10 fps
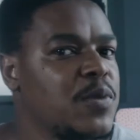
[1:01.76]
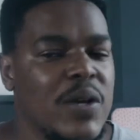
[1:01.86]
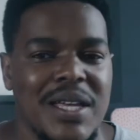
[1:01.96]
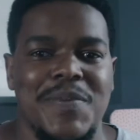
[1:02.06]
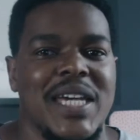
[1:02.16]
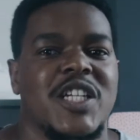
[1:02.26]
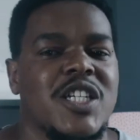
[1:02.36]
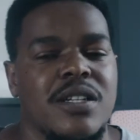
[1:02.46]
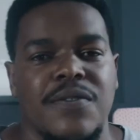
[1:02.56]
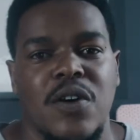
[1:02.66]
doing a
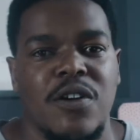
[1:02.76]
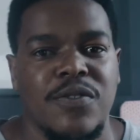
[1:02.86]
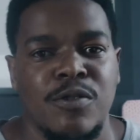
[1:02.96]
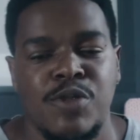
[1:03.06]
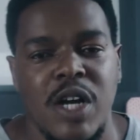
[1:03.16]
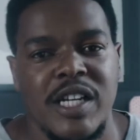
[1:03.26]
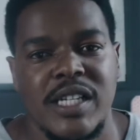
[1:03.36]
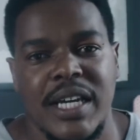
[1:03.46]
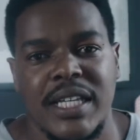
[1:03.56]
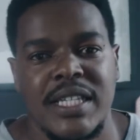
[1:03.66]
pitch for a film
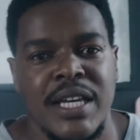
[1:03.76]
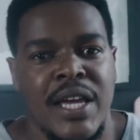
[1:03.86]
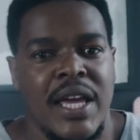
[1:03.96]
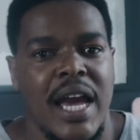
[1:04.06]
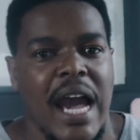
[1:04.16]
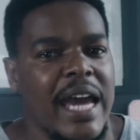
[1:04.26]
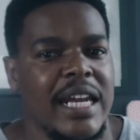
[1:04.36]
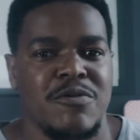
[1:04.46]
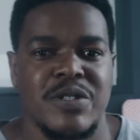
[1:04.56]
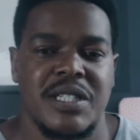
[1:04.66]
project, and
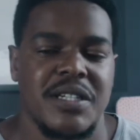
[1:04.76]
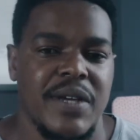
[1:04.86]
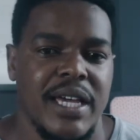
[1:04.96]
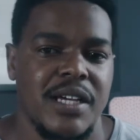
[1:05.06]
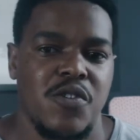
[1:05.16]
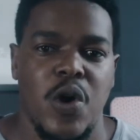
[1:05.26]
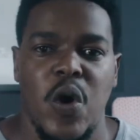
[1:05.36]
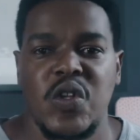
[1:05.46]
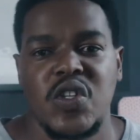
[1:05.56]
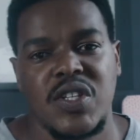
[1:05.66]
I was doing
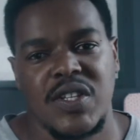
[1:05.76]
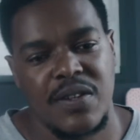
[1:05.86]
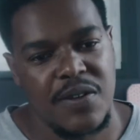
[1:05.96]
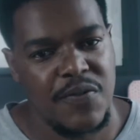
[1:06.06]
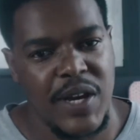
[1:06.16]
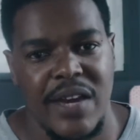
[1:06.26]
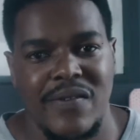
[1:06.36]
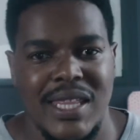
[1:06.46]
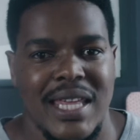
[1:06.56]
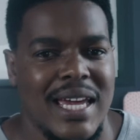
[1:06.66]
quotes for
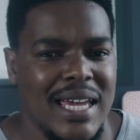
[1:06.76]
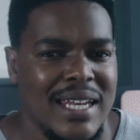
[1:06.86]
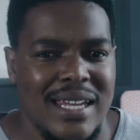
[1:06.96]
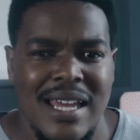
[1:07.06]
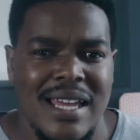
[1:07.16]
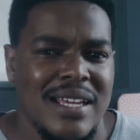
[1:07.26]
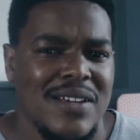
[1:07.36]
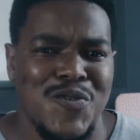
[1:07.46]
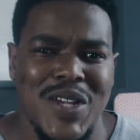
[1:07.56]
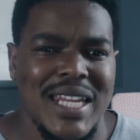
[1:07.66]
everything and
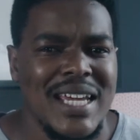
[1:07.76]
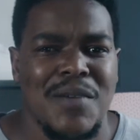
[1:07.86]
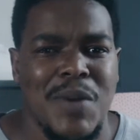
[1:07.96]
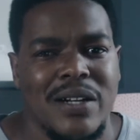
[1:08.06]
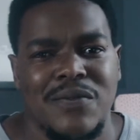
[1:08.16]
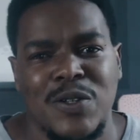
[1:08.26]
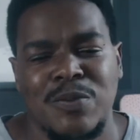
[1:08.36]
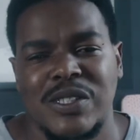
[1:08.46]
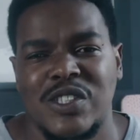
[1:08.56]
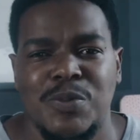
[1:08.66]
reading about film
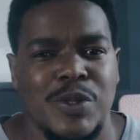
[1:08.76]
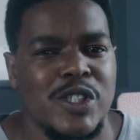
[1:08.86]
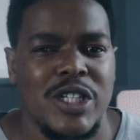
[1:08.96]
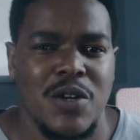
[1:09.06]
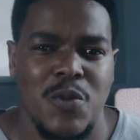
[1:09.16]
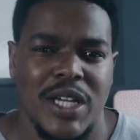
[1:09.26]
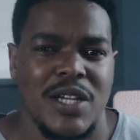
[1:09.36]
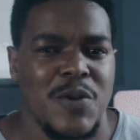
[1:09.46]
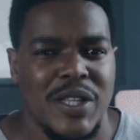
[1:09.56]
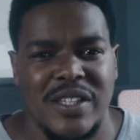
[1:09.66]
distribution,
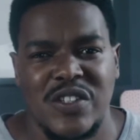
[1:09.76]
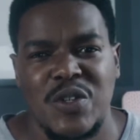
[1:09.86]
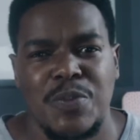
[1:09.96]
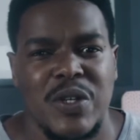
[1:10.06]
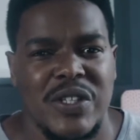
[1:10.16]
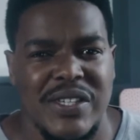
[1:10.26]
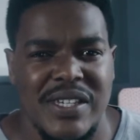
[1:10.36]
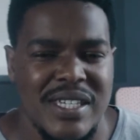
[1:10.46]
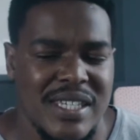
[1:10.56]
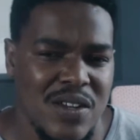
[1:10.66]
working with
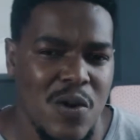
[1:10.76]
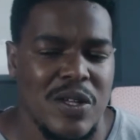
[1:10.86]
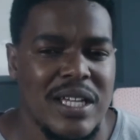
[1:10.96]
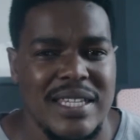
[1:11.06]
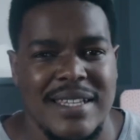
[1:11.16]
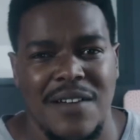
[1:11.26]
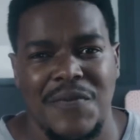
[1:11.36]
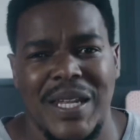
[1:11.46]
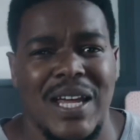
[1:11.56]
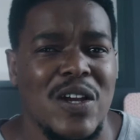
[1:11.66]
distributors and all that stuff.
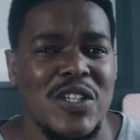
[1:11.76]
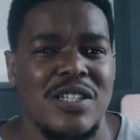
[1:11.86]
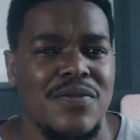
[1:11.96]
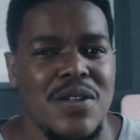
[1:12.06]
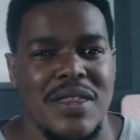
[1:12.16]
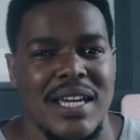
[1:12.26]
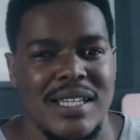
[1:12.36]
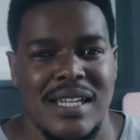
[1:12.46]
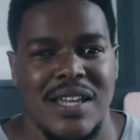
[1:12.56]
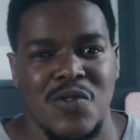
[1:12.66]
And I learned a few things,
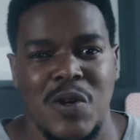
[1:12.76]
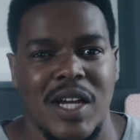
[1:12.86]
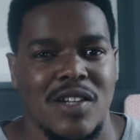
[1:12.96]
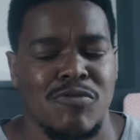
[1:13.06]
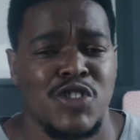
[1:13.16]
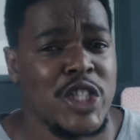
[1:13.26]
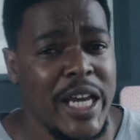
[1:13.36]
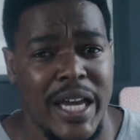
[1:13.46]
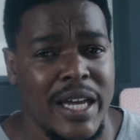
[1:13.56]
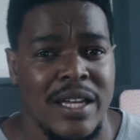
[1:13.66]
and I thought I'd
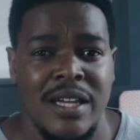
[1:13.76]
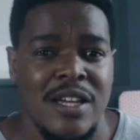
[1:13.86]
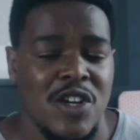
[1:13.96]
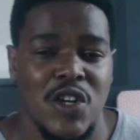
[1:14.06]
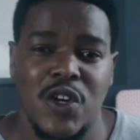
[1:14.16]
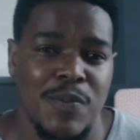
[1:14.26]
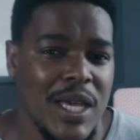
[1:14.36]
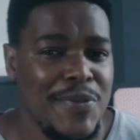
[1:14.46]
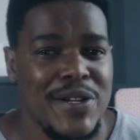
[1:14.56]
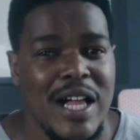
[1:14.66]
share. You know,
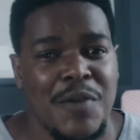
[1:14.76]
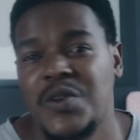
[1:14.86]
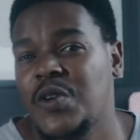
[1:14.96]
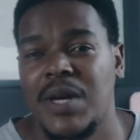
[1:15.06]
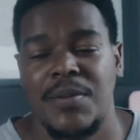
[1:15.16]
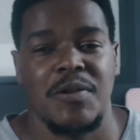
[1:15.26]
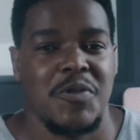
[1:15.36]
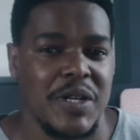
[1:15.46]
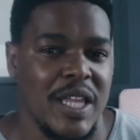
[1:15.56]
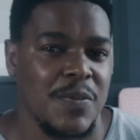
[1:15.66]
maybe it'll help you, maybe it
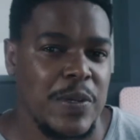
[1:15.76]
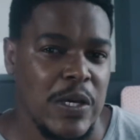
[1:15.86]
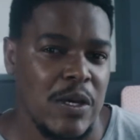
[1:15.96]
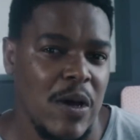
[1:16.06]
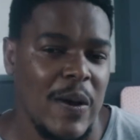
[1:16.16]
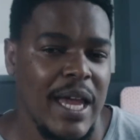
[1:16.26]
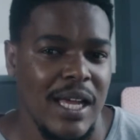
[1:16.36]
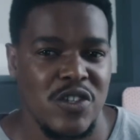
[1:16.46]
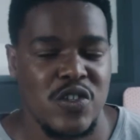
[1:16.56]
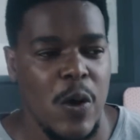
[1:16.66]
won't help you.
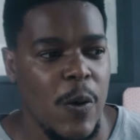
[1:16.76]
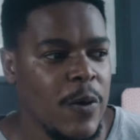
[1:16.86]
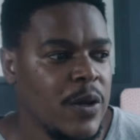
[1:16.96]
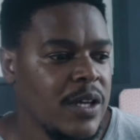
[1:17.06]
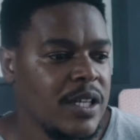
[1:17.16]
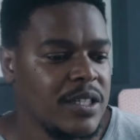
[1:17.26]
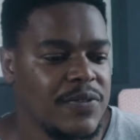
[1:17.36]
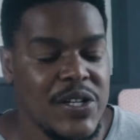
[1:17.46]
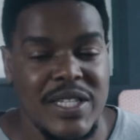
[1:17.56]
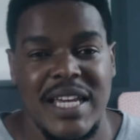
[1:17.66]
Okay, so the
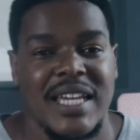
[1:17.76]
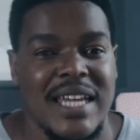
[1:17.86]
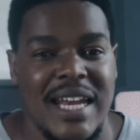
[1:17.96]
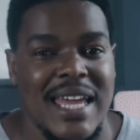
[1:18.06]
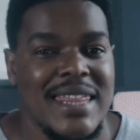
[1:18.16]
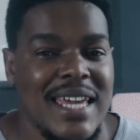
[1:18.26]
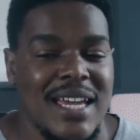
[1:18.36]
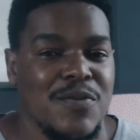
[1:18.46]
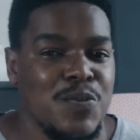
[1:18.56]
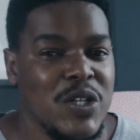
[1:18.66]
first thing that I
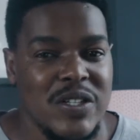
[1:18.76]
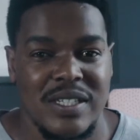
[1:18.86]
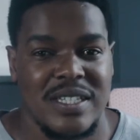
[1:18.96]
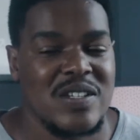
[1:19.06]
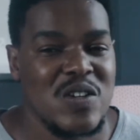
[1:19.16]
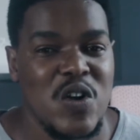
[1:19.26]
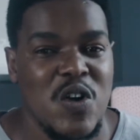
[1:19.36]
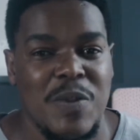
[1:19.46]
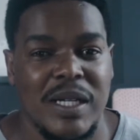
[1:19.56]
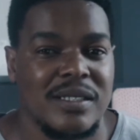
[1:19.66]
think producers need to know
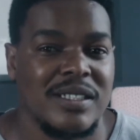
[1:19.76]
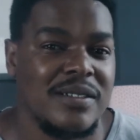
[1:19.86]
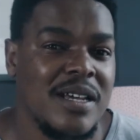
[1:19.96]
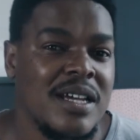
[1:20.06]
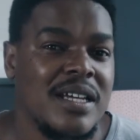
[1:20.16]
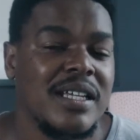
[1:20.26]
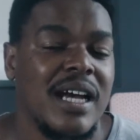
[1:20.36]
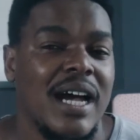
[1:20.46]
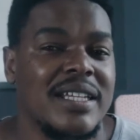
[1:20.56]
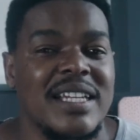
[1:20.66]
about
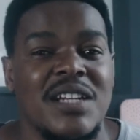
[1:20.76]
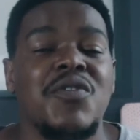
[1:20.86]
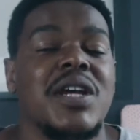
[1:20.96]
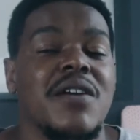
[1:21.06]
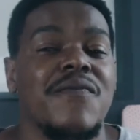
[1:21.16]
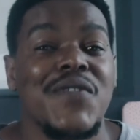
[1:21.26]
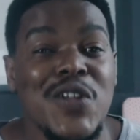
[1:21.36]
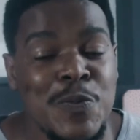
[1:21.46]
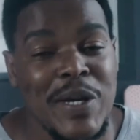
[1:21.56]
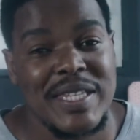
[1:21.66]
delivering a
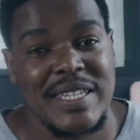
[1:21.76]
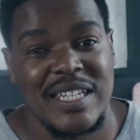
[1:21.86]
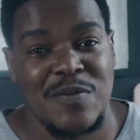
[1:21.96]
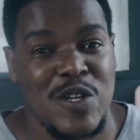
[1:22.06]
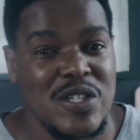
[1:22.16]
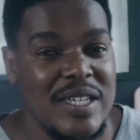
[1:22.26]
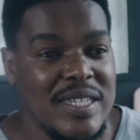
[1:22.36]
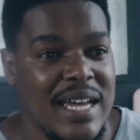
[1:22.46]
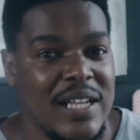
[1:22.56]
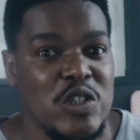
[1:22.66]
film at cinemas is
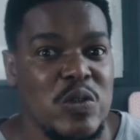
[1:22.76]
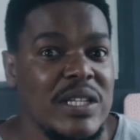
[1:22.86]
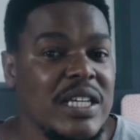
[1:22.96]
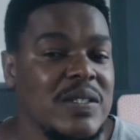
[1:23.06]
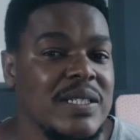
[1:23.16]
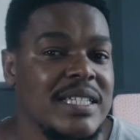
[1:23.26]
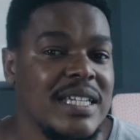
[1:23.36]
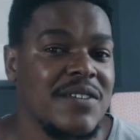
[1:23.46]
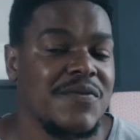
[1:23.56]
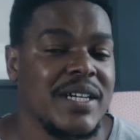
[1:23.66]
that you need to
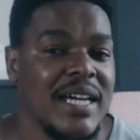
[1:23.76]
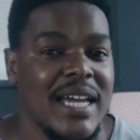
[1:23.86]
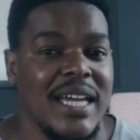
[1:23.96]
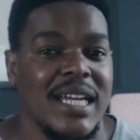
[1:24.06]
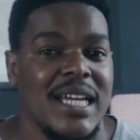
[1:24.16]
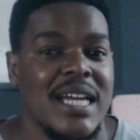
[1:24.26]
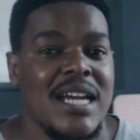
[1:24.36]
deliver a